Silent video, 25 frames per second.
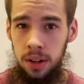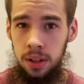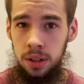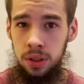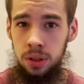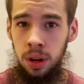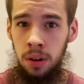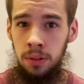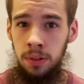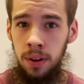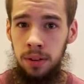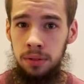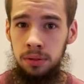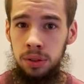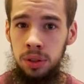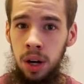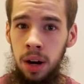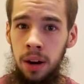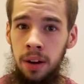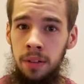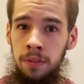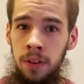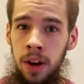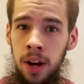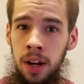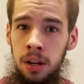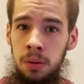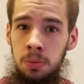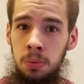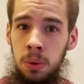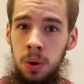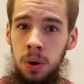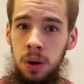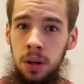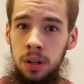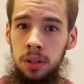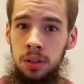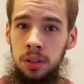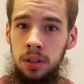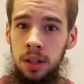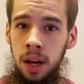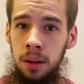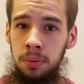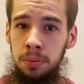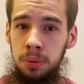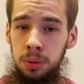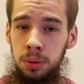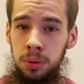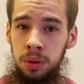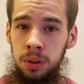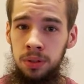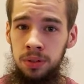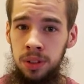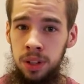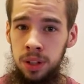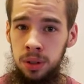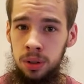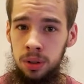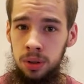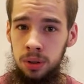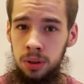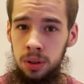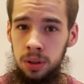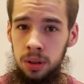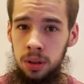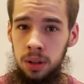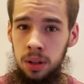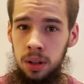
So if I'm trying to find a more in-depth review,